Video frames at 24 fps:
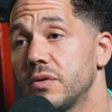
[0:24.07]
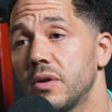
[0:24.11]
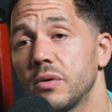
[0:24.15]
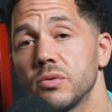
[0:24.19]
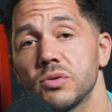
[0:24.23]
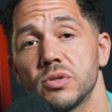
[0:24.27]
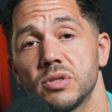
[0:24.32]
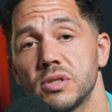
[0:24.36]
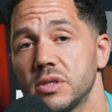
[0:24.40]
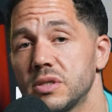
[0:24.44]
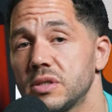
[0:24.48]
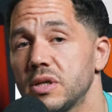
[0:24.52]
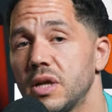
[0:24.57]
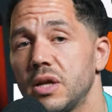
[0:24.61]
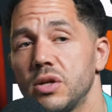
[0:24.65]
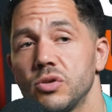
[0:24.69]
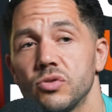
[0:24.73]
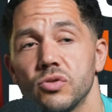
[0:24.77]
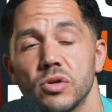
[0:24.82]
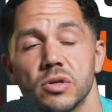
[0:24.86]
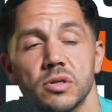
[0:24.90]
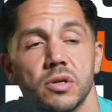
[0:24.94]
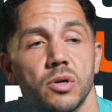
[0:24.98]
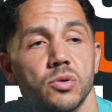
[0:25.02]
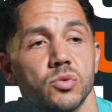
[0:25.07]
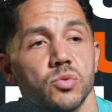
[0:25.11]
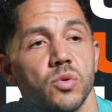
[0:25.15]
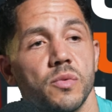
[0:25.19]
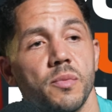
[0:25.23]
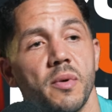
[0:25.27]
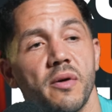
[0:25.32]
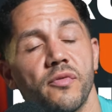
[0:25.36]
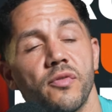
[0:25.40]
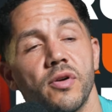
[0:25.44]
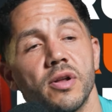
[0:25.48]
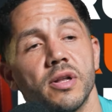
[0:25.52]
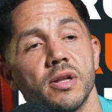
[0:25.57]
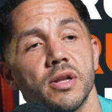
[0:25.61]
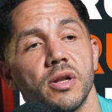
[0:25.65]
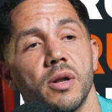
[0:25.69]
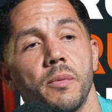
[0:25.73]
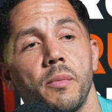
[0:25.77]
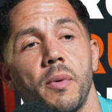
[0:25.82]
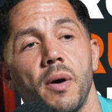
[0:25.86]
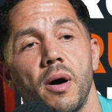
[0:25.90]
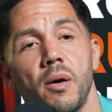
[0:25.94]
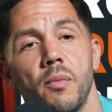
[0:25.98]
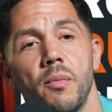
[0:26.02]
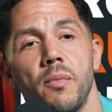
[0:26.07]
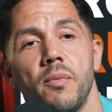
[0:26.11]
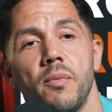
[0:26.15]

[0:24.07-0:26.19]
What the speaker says: I was selling drugs. I was with my friend in the pub